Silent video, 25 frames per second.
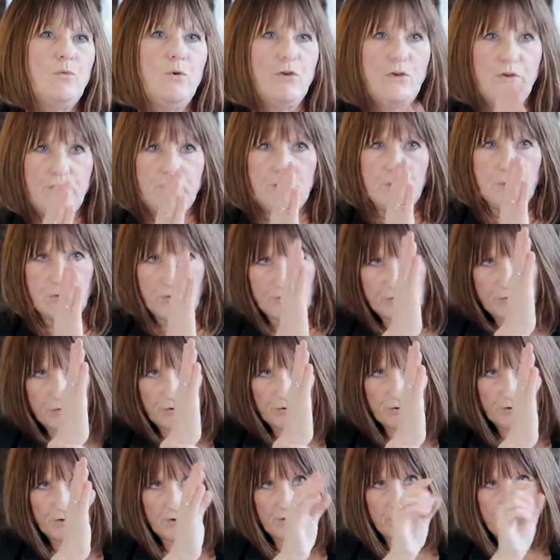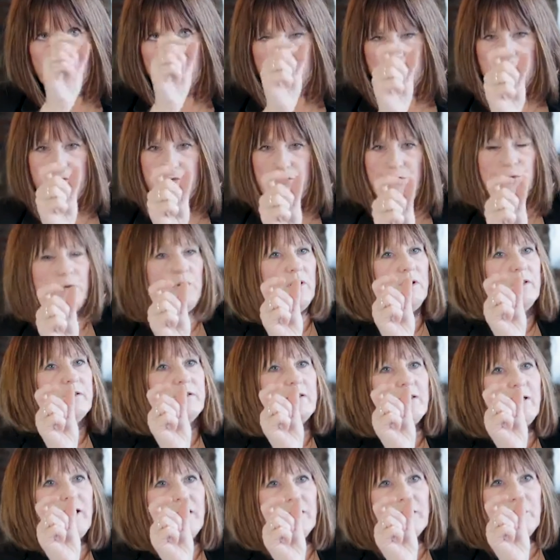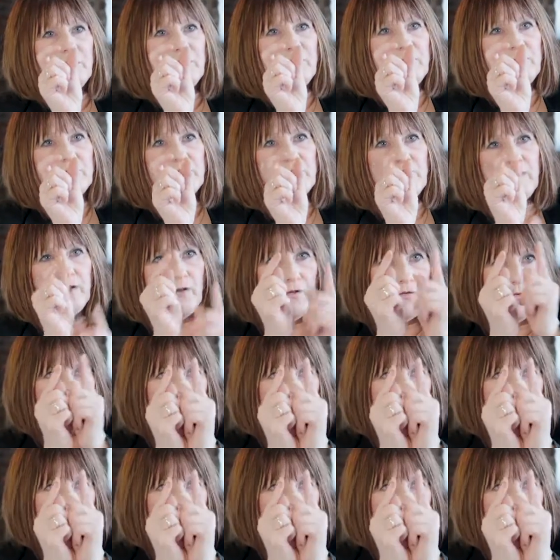what you do is you do your little element on